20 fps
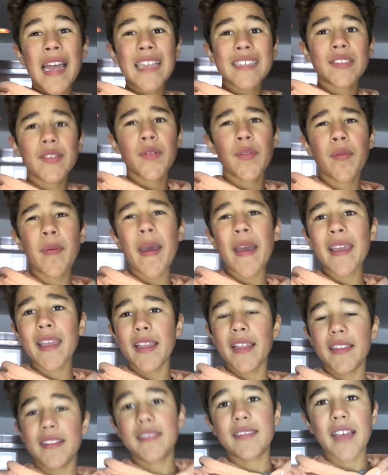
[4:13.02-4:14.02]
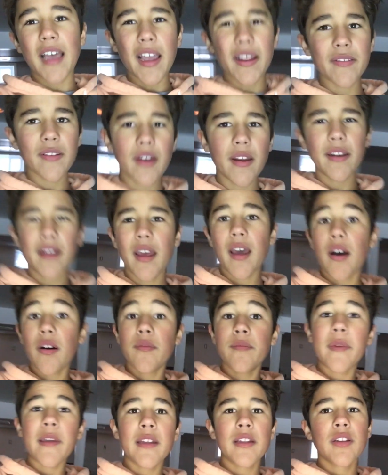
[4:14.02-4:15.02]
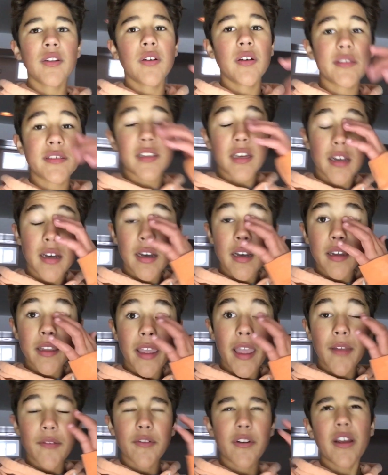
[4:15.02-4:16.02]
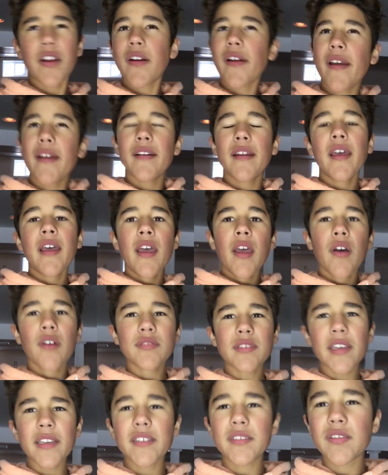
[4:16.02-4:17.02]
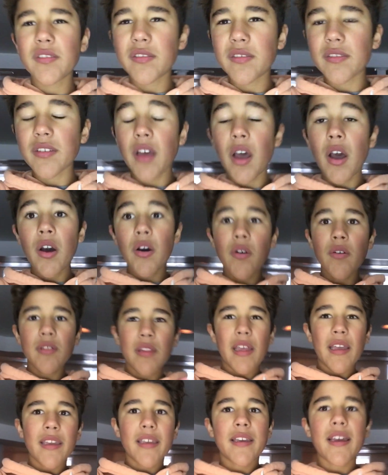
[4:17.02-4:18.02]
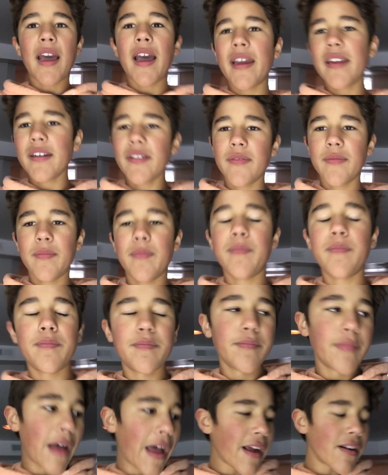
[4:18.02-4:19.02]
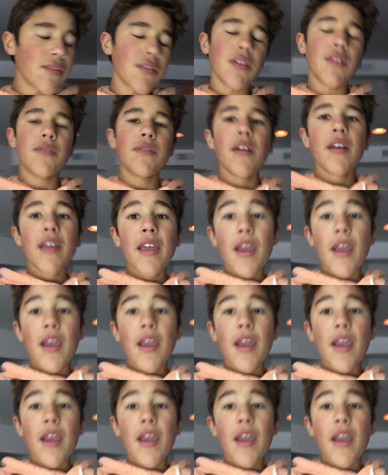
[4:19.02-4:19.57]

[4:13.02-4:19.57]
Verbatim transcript: Guys, so we're back inside right now. Me and Lewis uh, came in here and it was like so like kind of, I don't know.